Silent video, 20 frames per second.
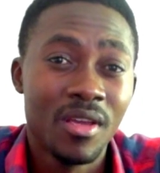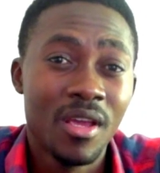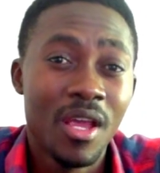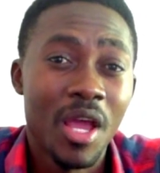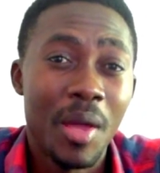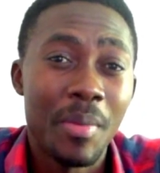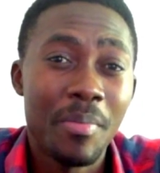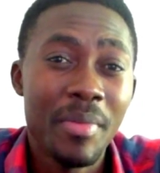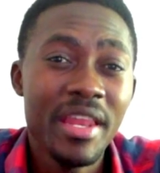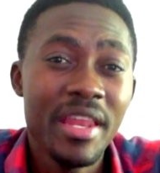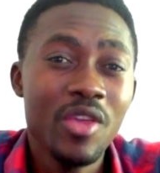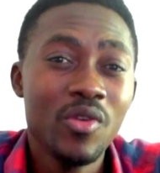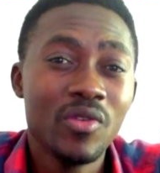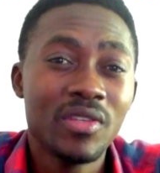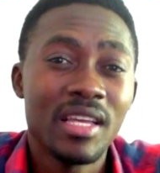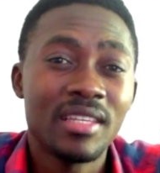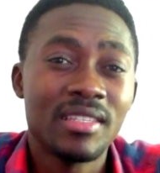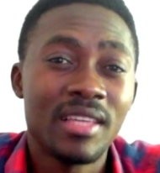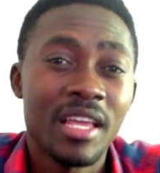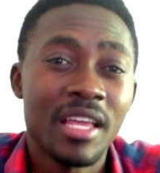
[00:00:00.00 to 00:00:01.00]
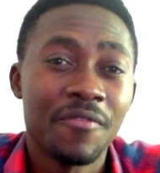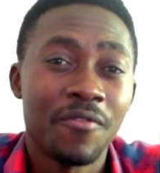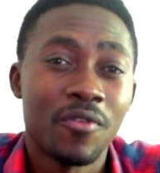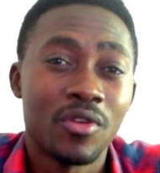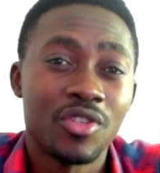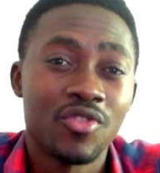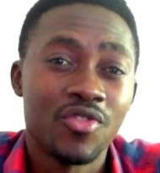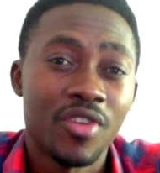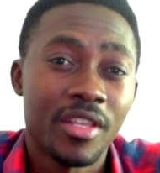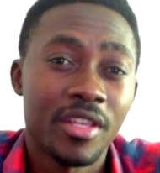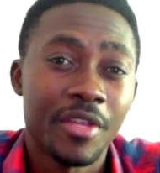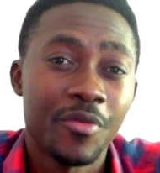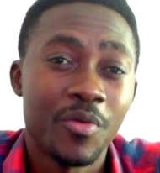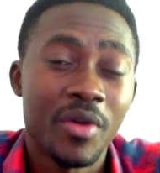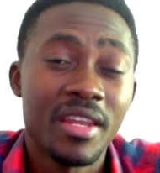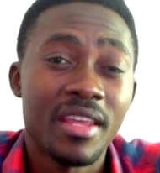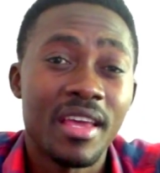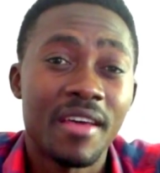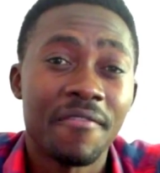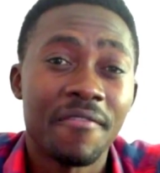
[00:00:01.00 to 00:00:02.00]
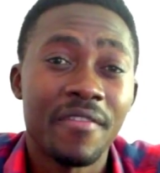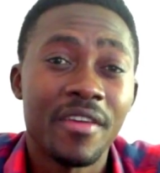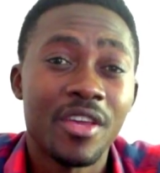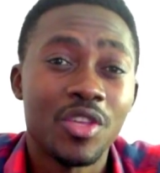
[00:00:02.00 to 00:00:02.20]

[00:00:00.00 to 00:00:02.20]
Many users get frustrated when they are faced